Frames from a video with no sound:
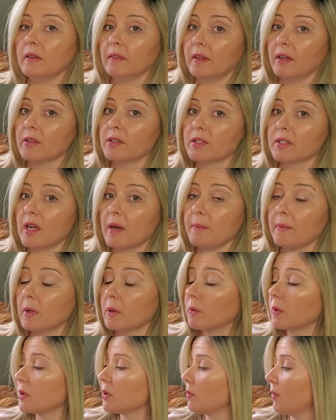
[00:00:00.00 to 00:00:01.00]
Their supper
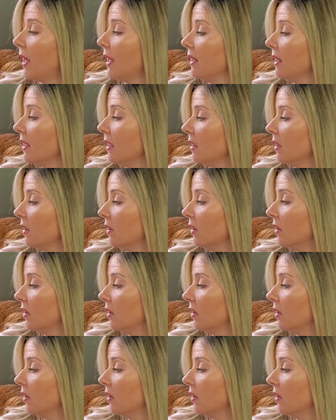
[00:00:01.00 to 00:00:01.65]
was ready.